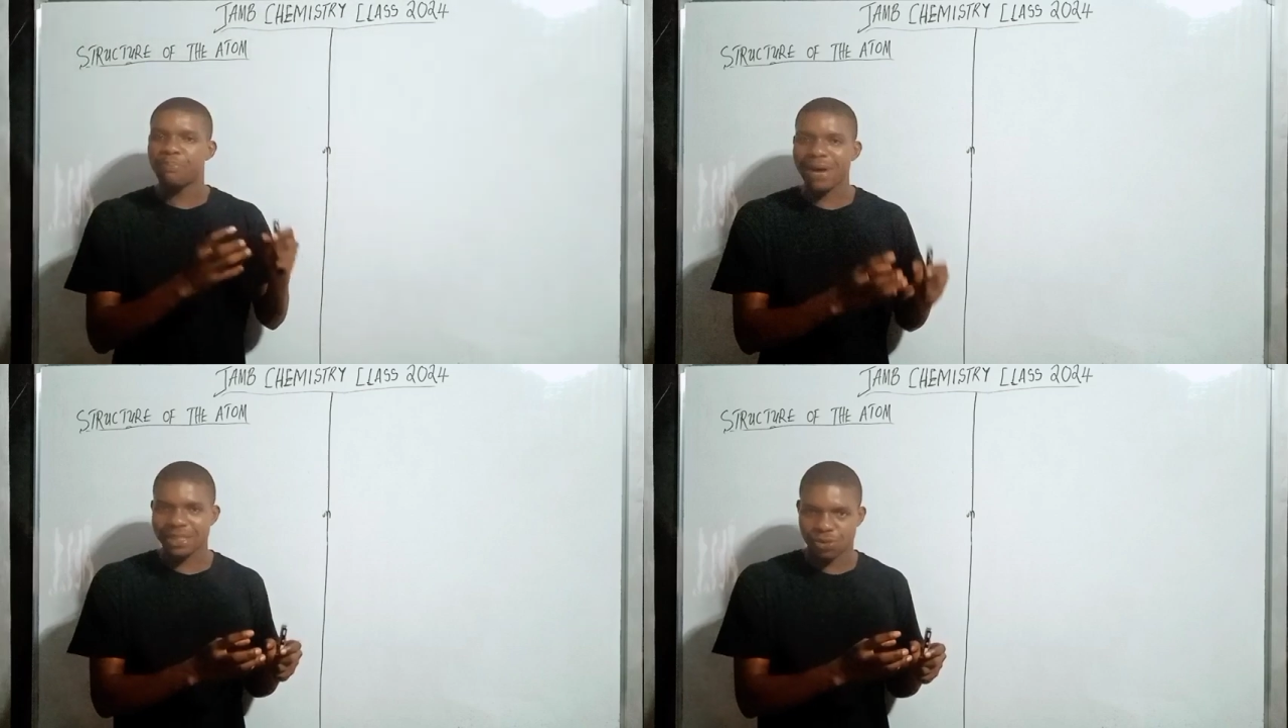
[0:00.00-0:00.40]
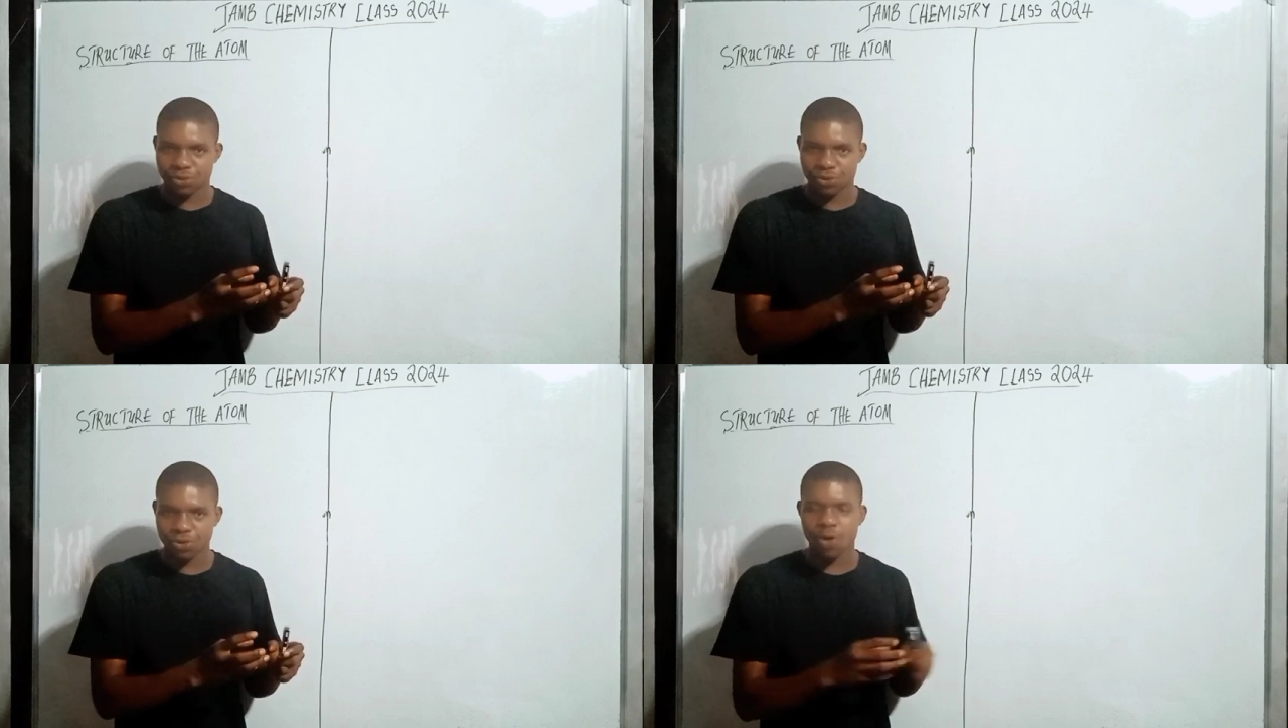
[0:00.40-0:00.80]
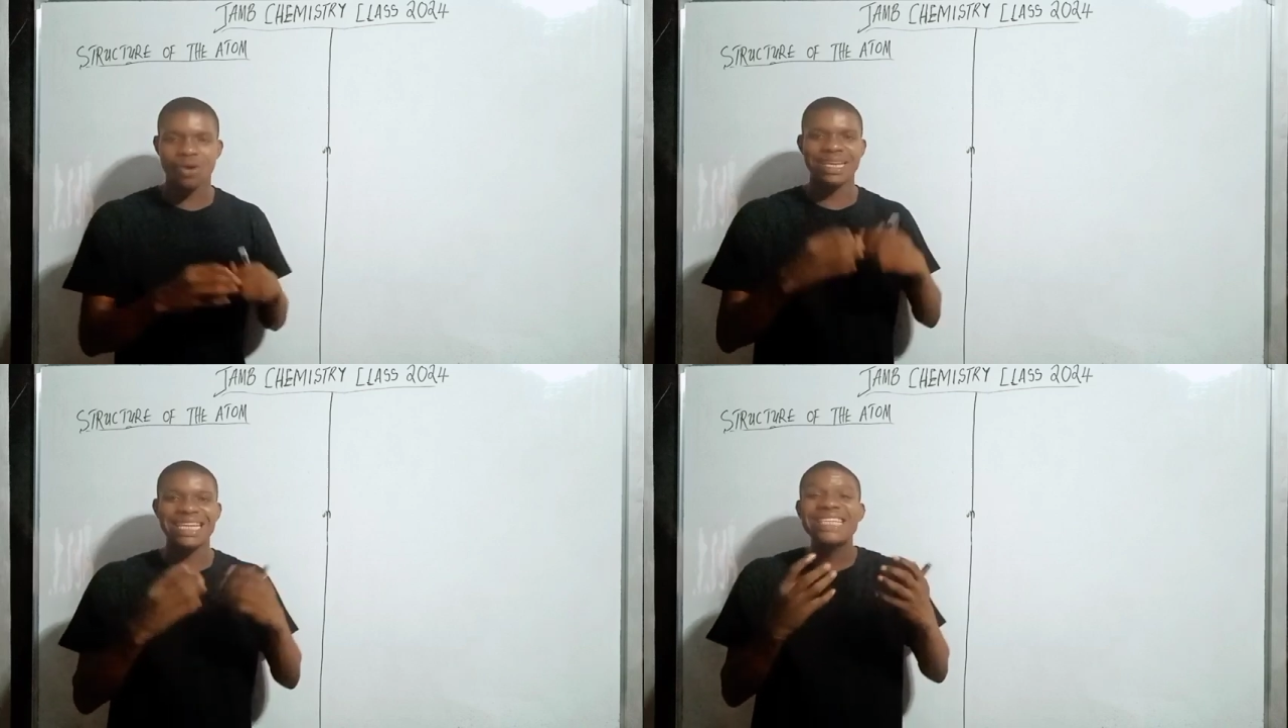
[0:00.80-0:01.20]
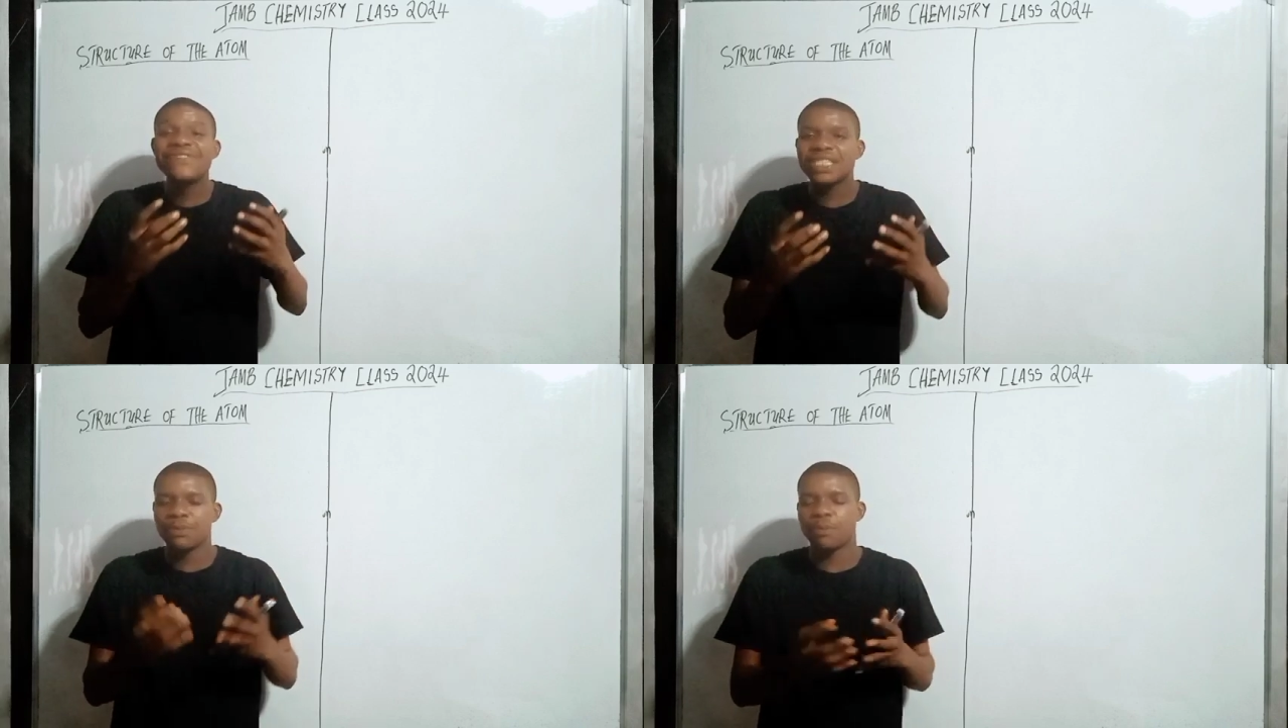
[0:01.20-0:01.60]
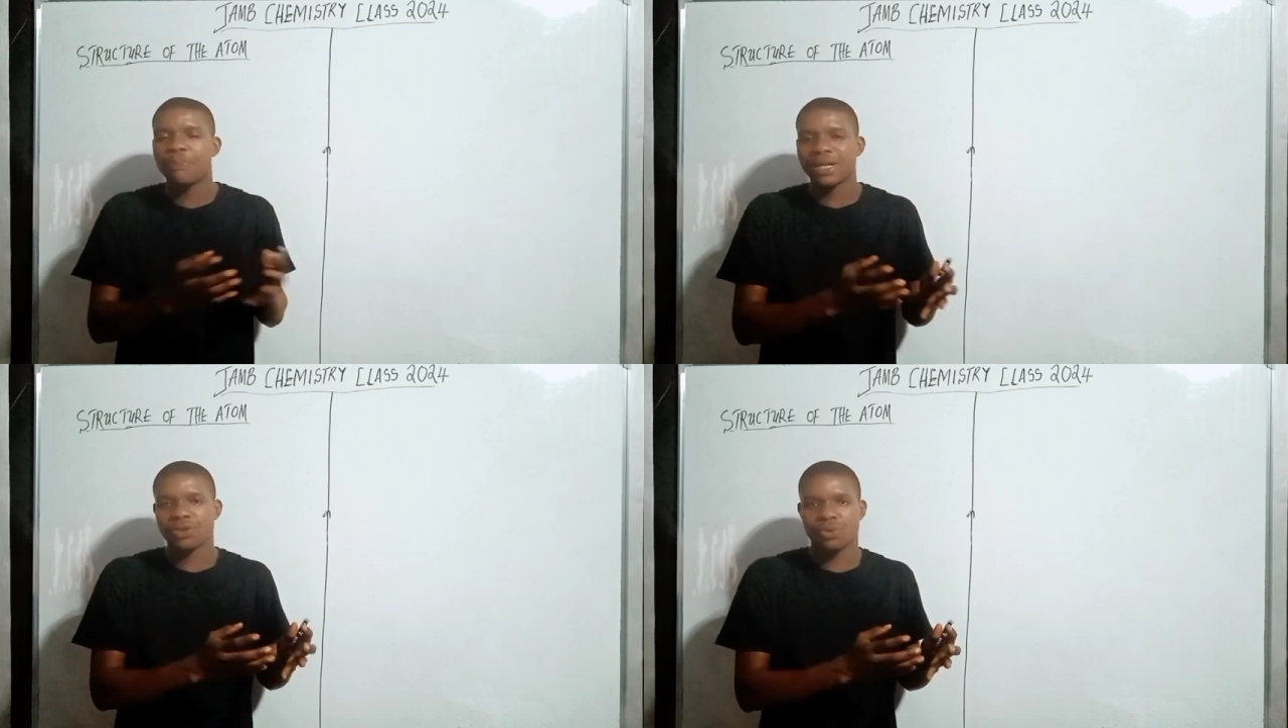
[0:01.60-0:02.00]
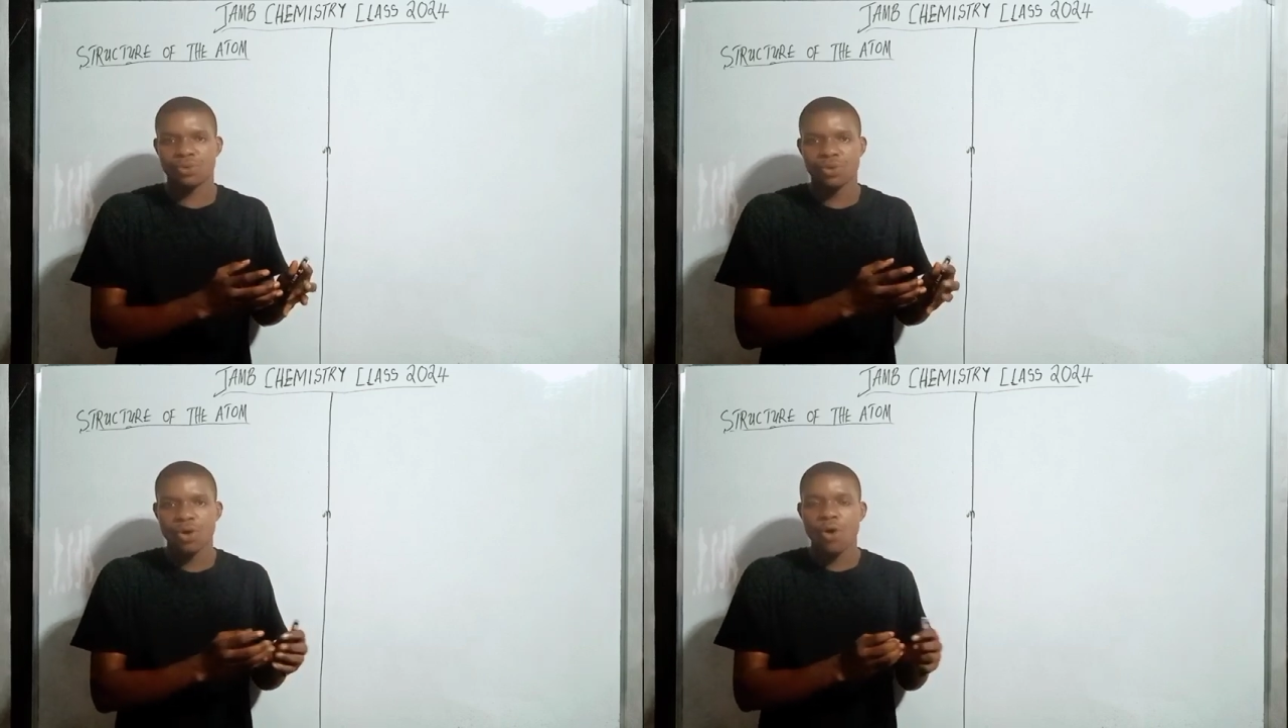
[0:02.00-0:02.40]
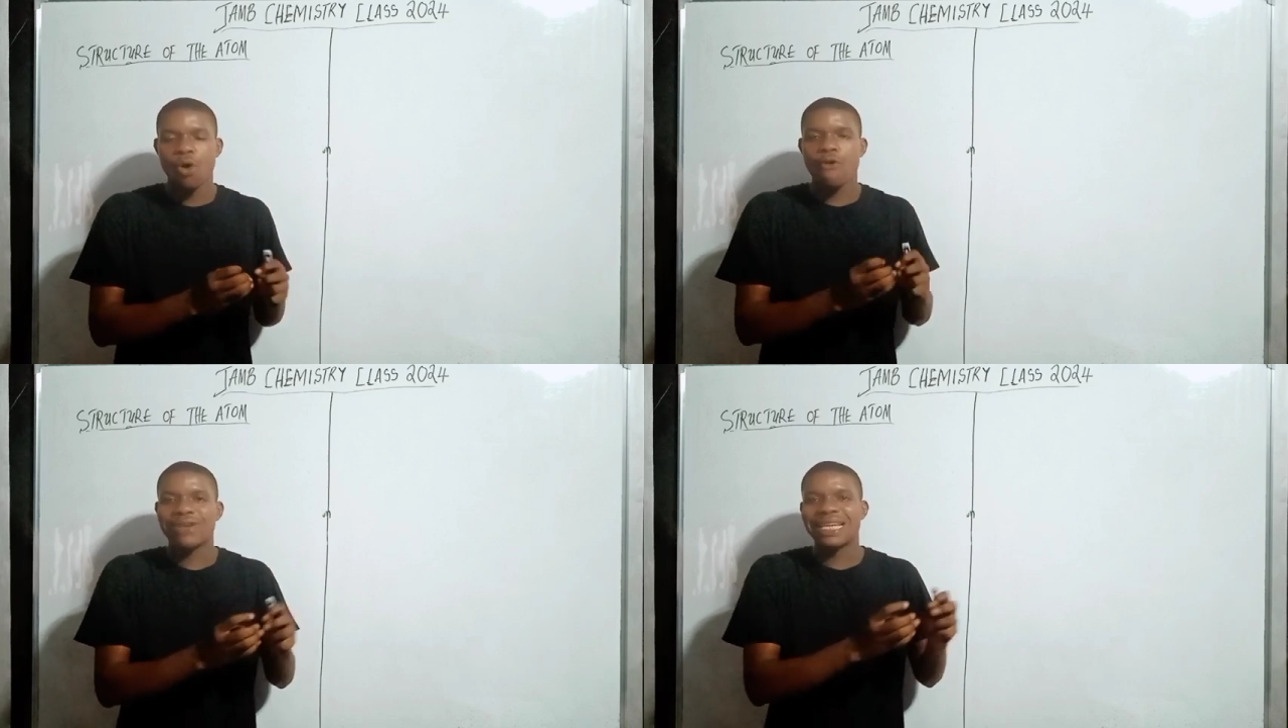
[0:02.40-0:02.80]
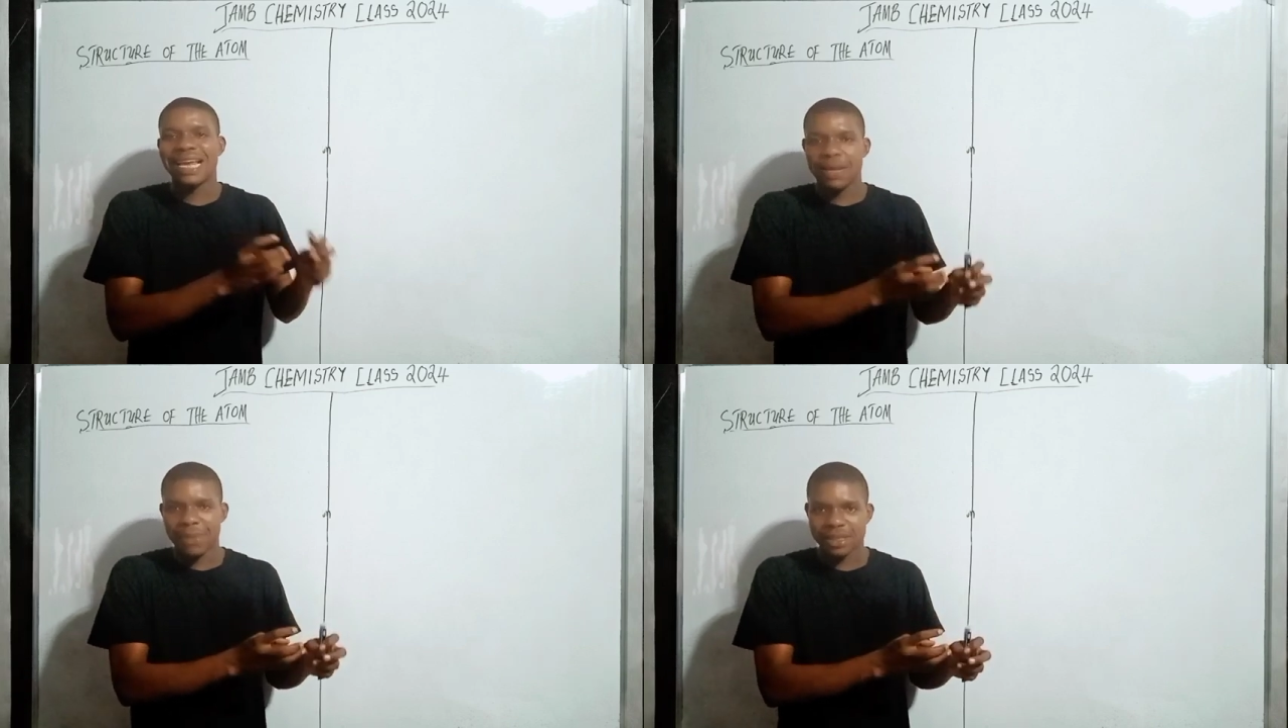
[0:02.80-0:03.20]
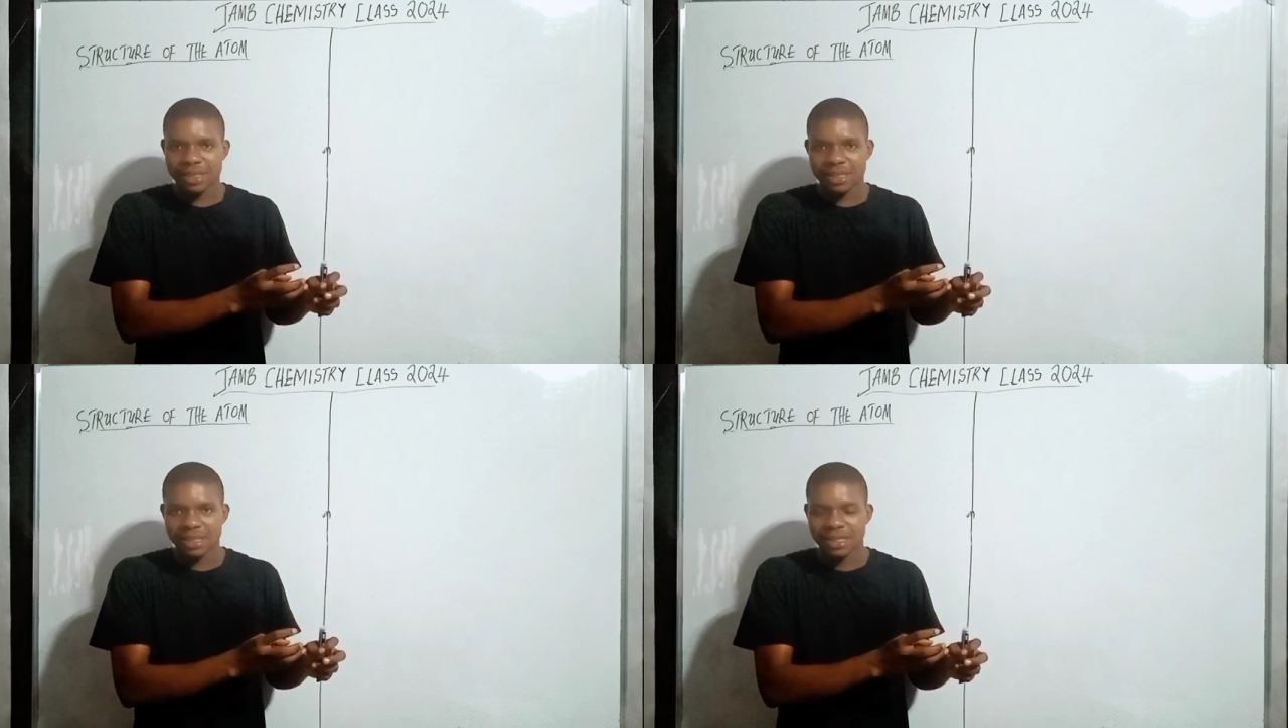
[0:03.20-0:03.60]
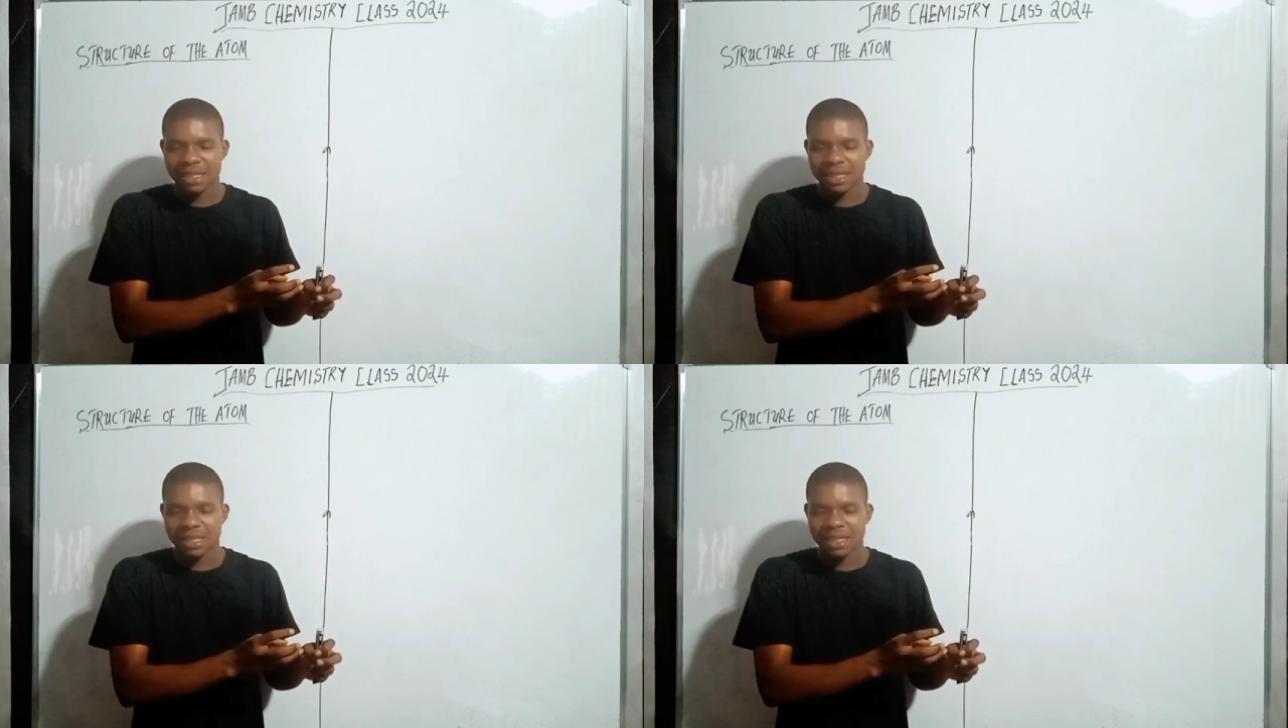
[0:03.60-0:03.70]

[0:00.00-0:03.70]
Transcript: particles or indivisible particles of an element